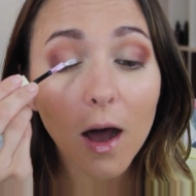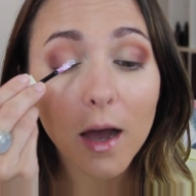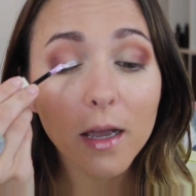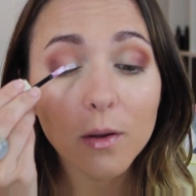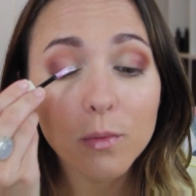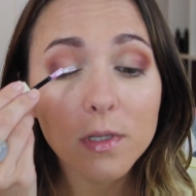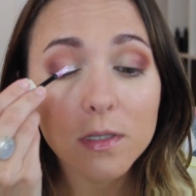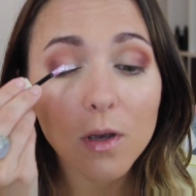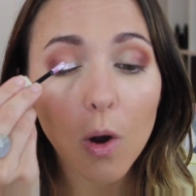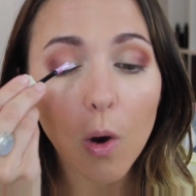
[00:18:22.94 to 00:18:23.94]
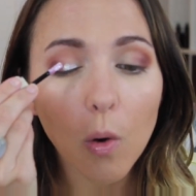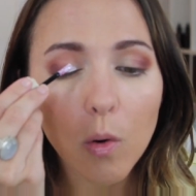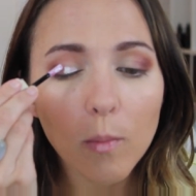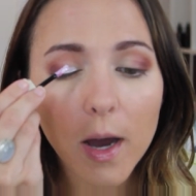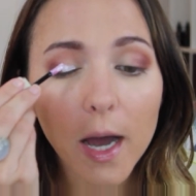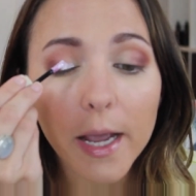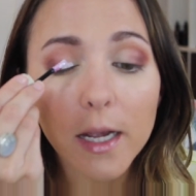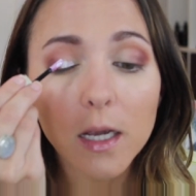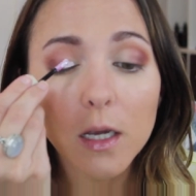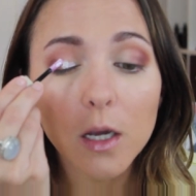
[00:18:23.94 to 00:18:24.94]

I was, oh my,